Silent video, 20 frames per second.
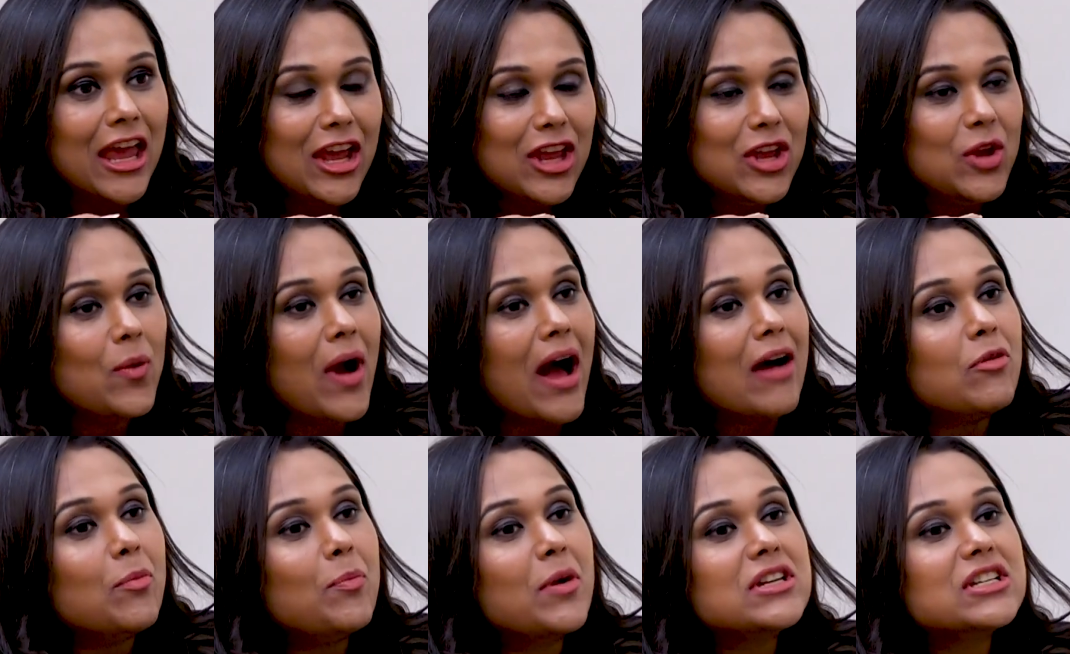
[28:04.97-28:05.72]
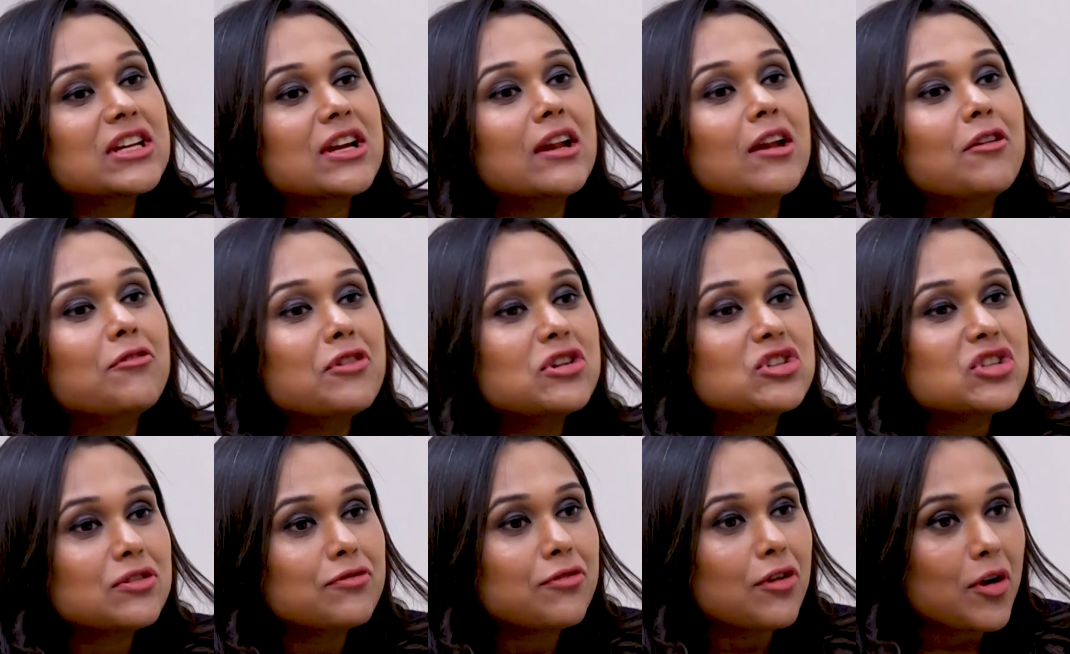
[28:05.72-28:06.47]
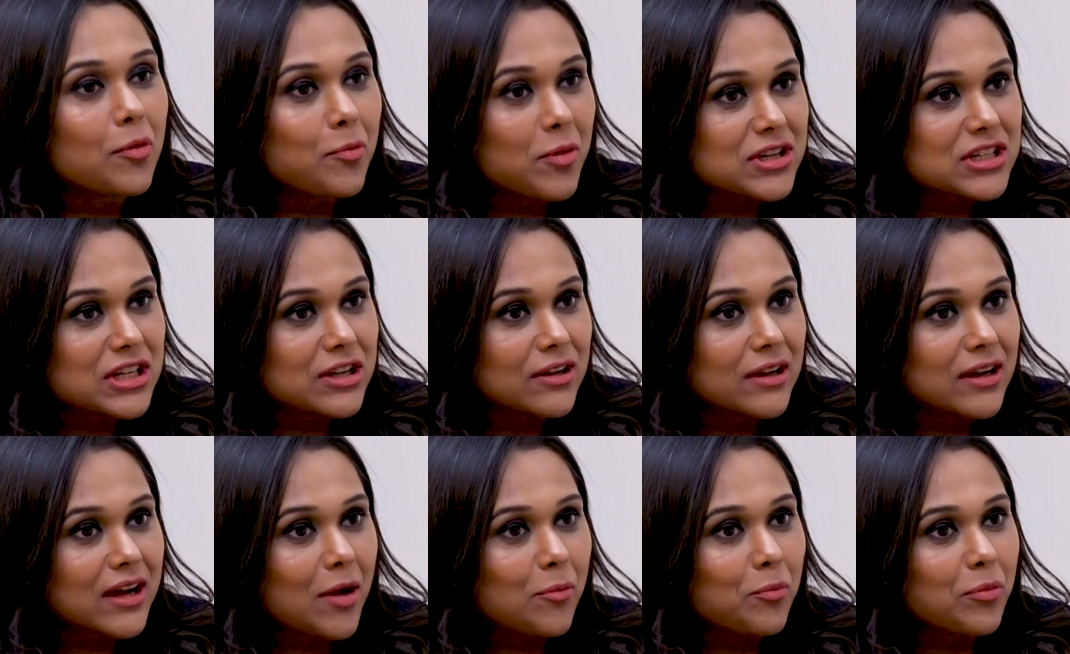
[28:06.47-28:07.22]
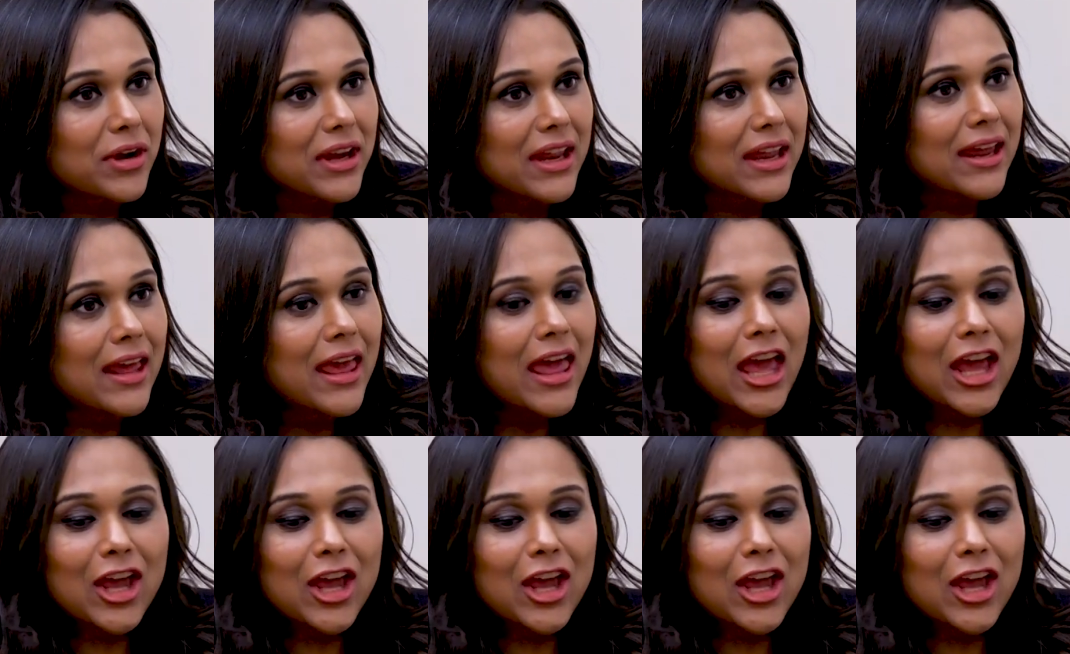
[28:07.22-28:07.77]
you have a particular vision for a particular company.